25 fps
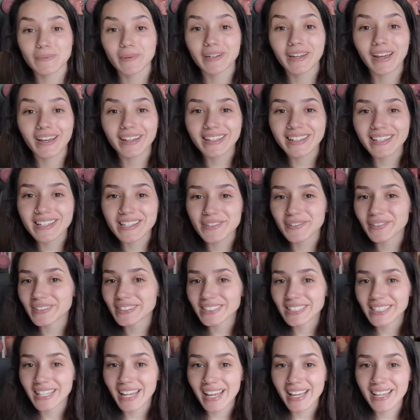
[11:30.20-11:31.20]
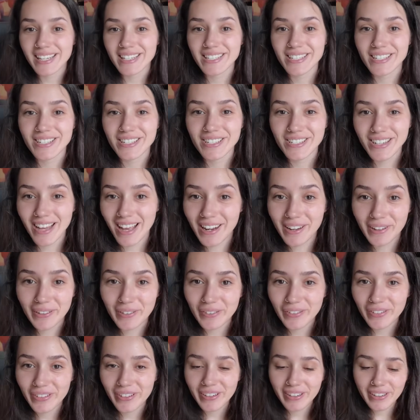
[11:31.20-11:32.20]
but not least for today is
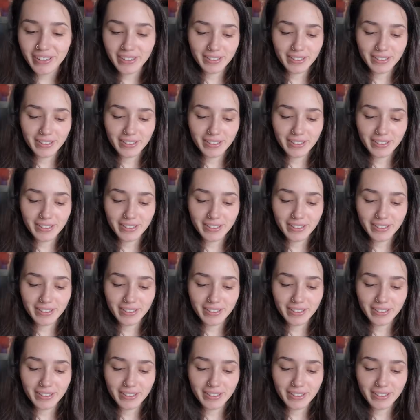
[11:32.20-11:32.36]
Jennifer.